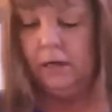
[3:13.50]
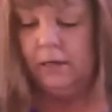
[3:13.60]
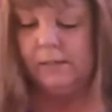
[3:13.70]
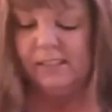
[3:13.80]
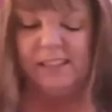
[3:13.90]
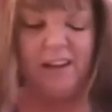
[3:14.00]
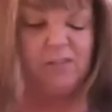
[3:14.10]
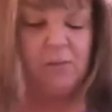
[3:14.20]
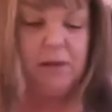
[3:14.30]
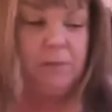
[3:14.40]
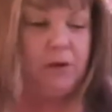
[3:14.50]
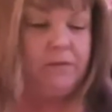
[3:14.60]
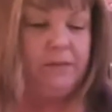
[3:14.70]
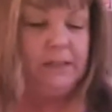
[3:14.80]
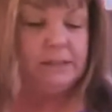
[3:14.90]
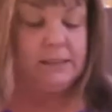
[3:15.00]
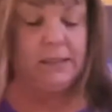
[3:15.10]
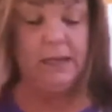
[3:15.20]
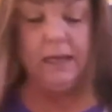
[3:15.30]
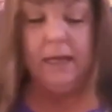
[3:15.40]
Doesn't have to be perfect.
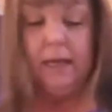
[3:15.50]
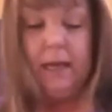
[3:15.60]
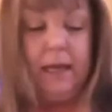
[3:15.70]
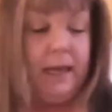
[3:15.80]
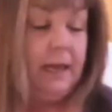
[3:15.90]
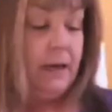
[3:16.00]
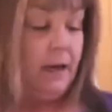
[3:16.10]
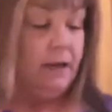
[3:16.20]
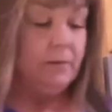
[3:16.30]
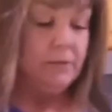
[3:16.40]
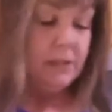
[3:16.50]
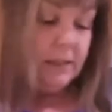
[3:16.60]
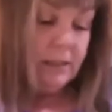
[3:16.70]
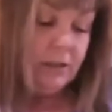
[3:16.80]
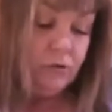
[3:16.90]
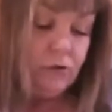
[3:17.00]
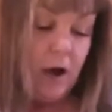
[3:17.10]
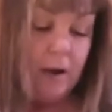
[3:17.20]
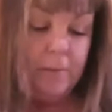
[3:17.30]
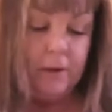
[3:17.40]
And I am just gonna drop